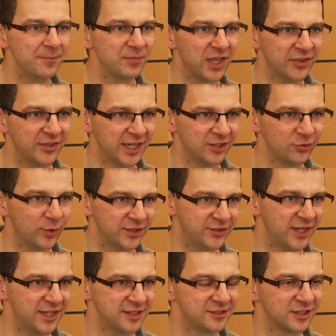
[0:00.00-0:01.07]
And that's where
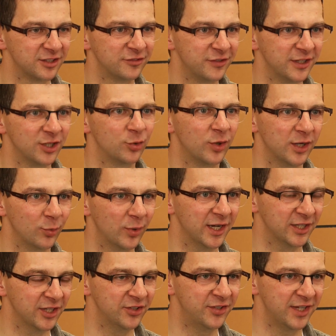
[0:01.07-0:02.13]
testers fit quite
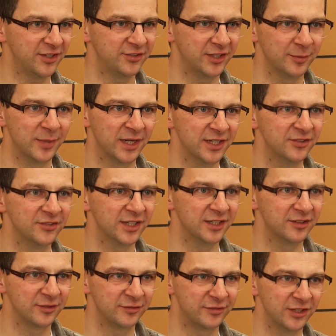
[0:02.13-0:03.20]
well. The testing mindset
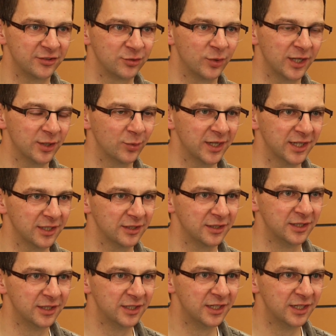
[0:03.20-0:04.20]
fits quite well.